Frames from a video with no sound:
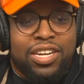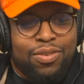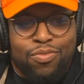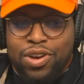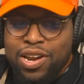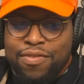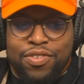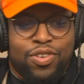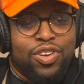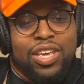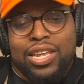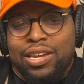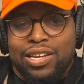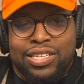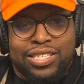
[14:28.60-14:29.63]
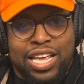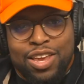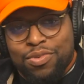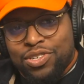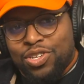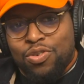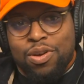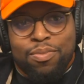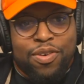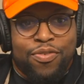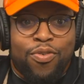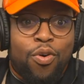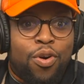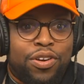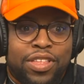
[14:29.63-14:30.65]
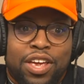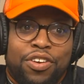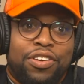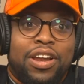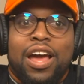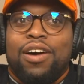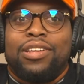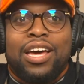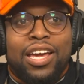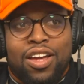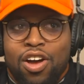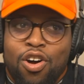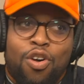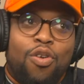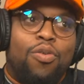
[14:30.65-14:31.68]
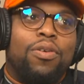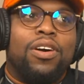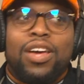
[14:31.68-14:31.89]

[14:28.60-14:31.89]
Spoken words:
in whatever it is that you were doing before that you're now like, oh,